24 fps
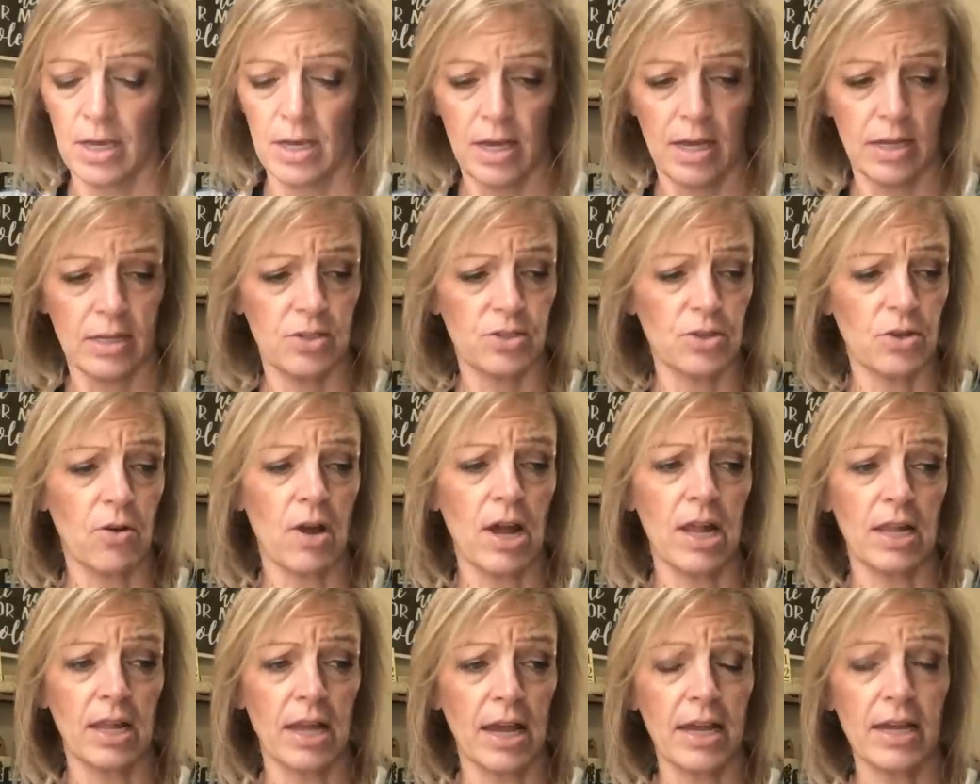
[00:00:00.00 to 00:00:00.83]
And so
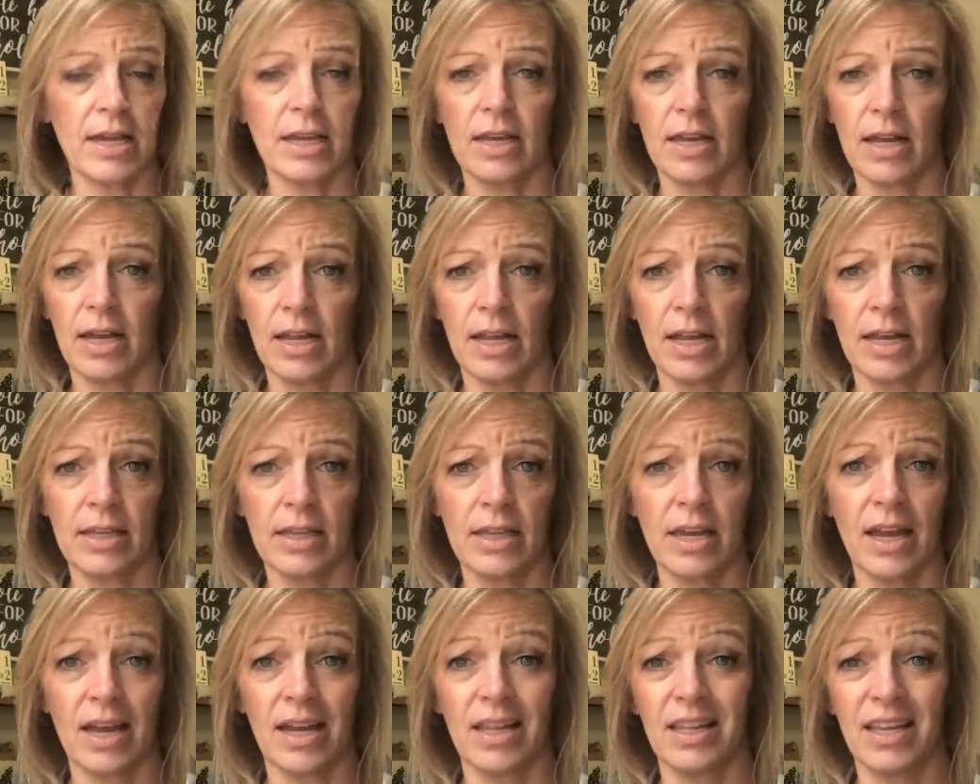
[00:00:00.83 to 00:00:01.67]
I like, I like
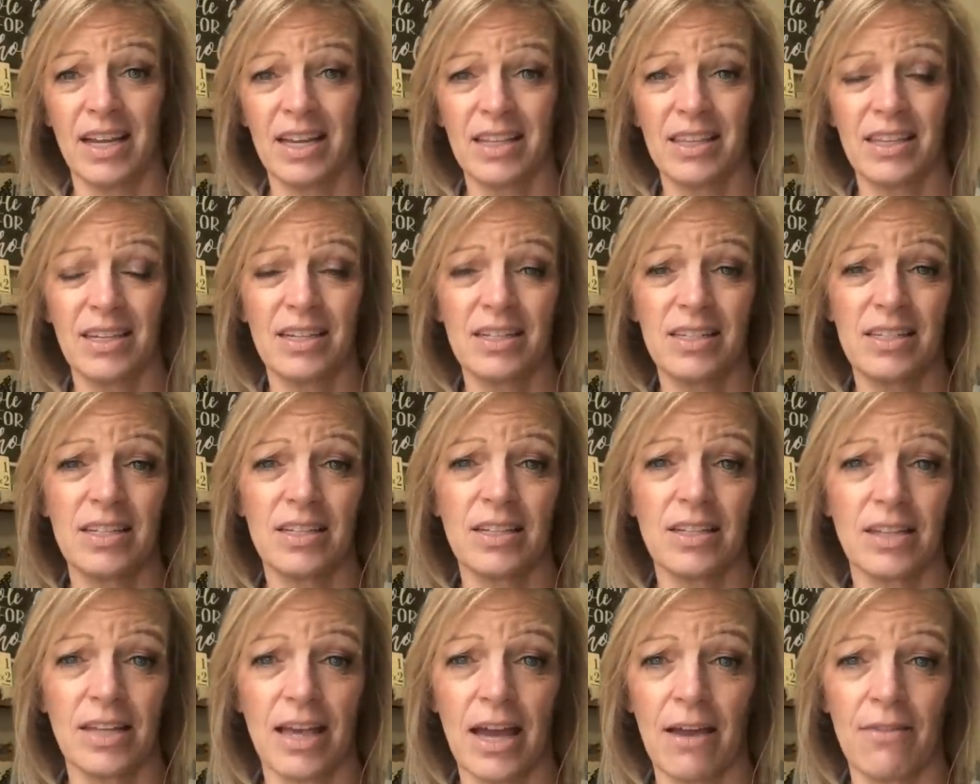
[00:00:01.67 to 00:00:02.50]
that. I like that it's in
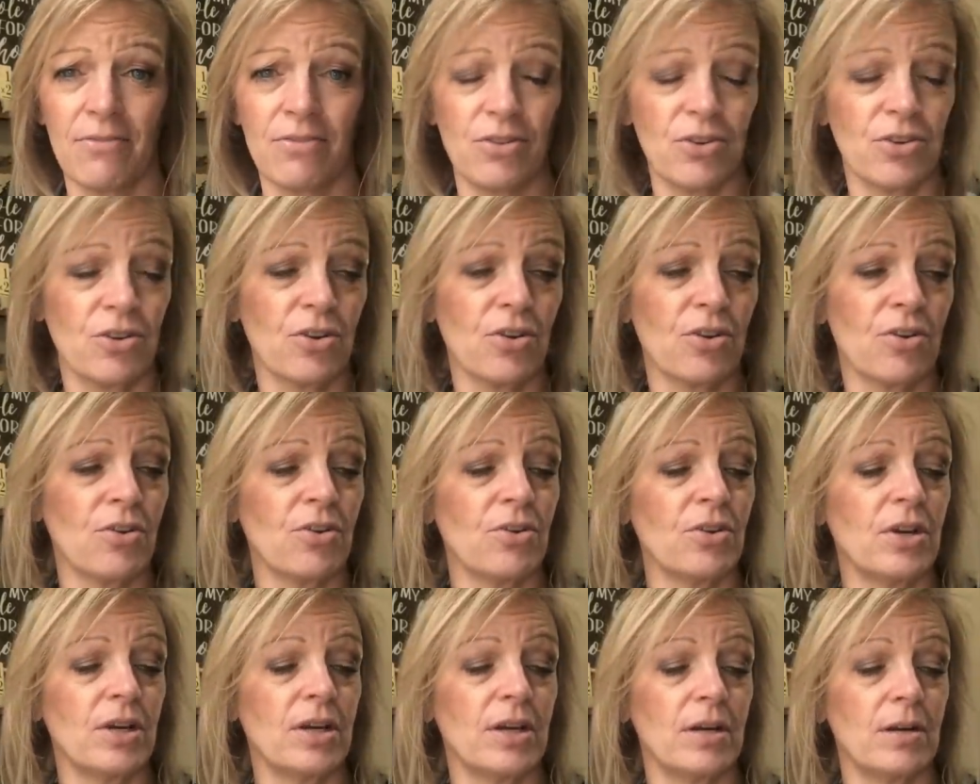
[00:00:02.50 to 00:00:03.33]
the lavender.
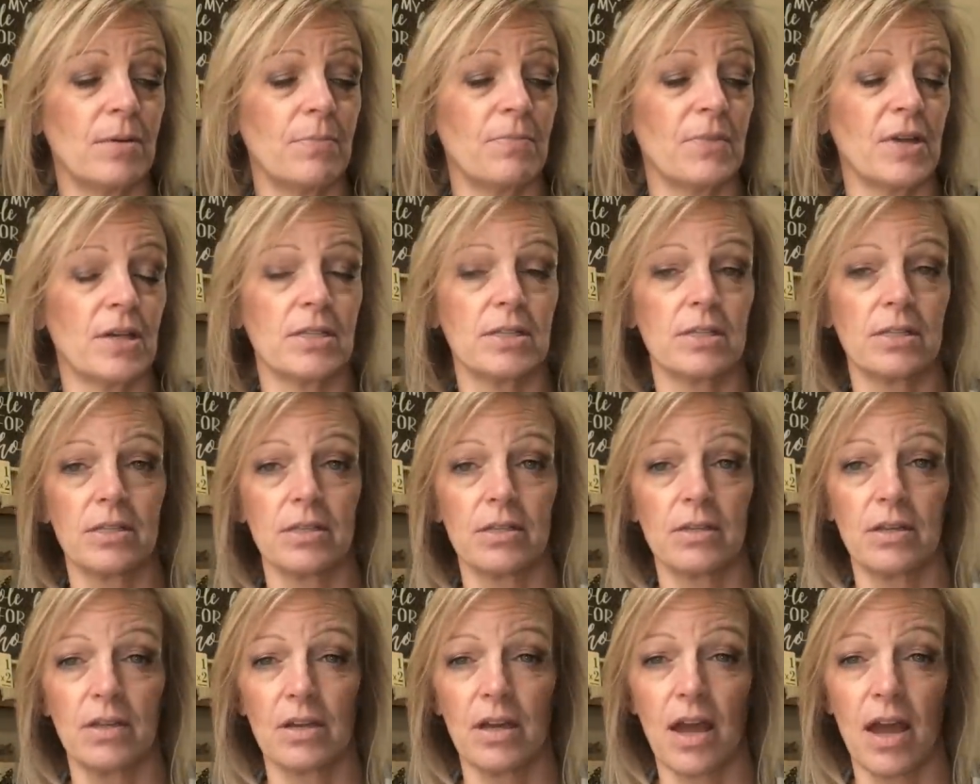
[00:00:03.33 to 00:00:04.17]
Um, that's,
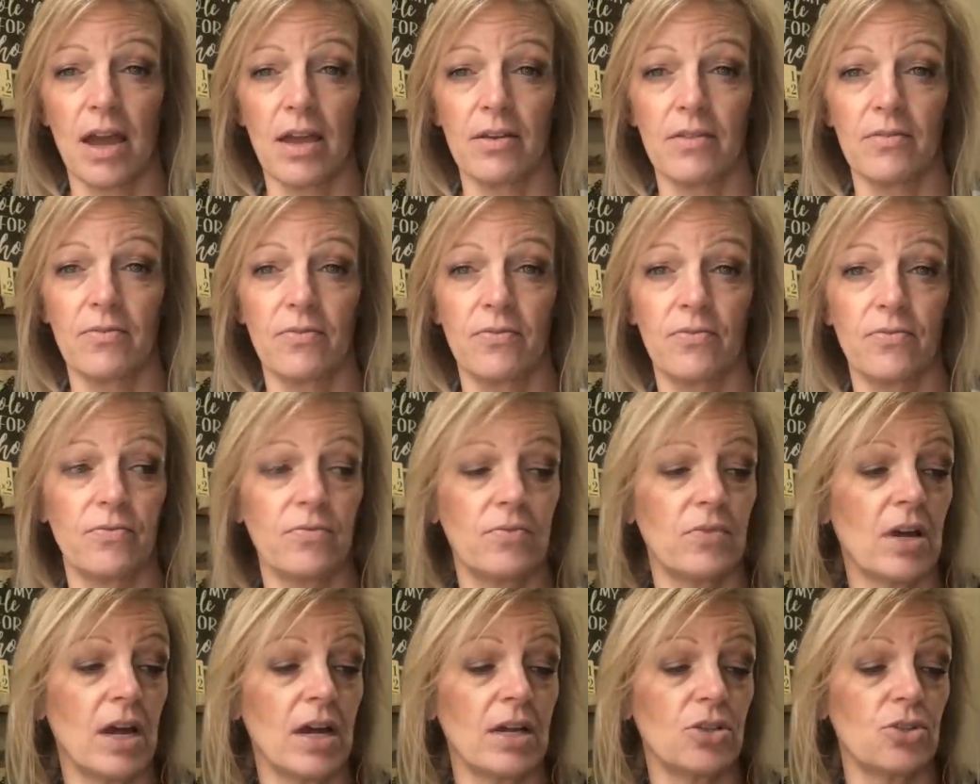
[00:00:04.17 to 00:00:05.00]
i
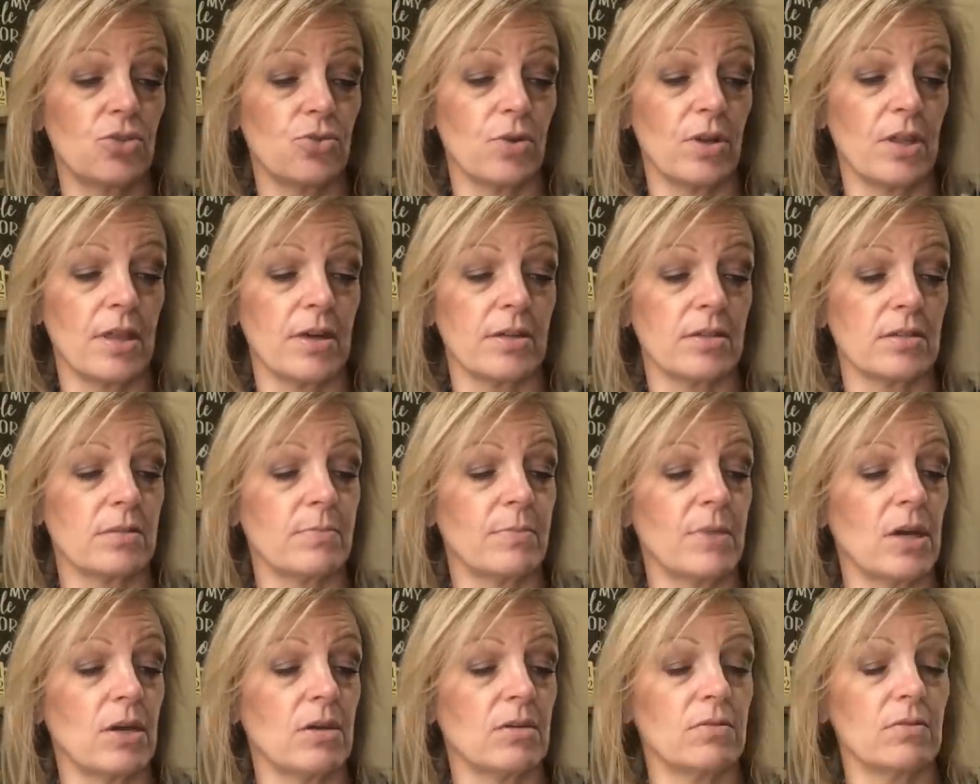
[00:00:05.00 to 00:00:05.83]
I enjoy that
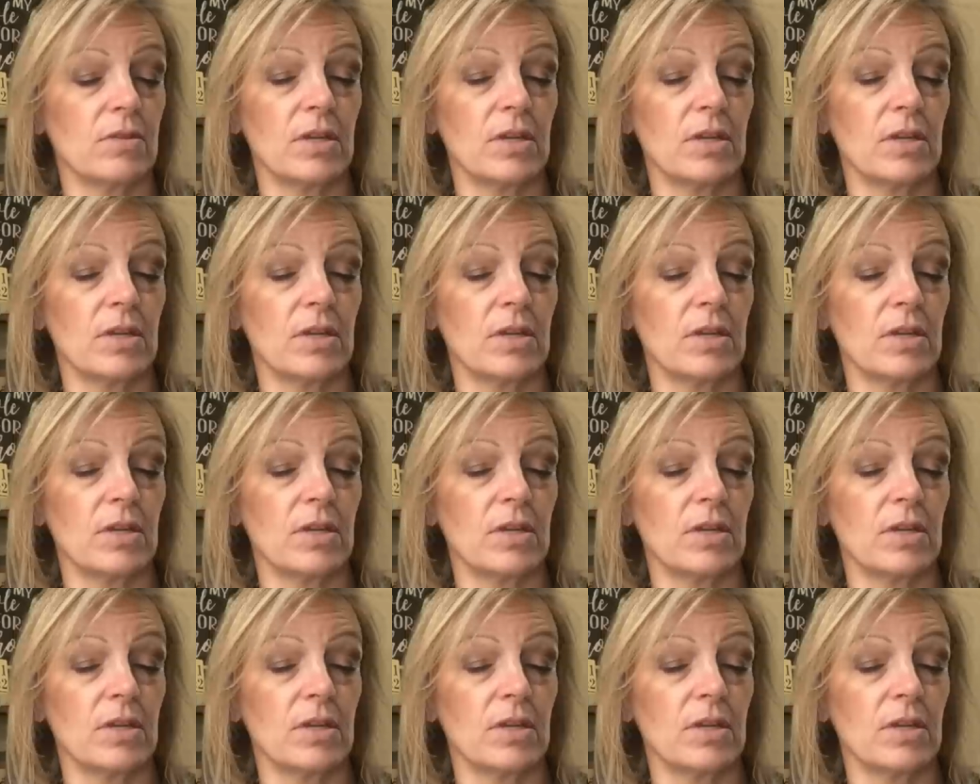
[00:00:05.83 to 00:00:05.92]
smell.